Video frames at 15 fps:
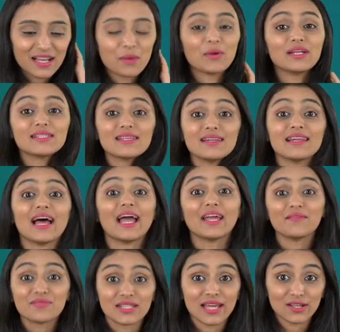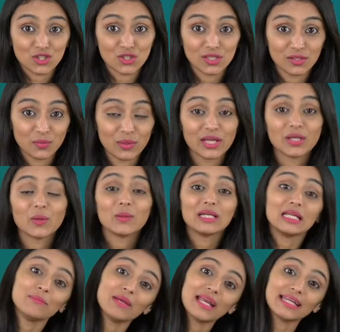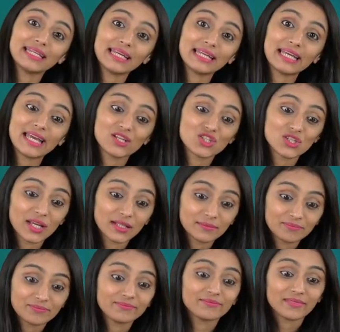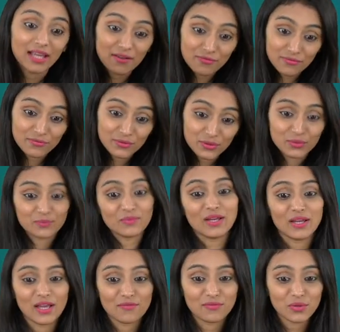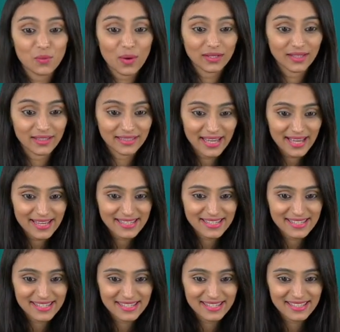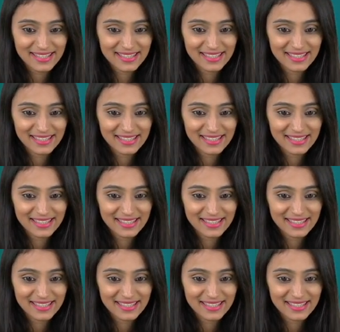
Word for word: Come on, it's a live session. We can only make it engaging if, if you are there. Yes.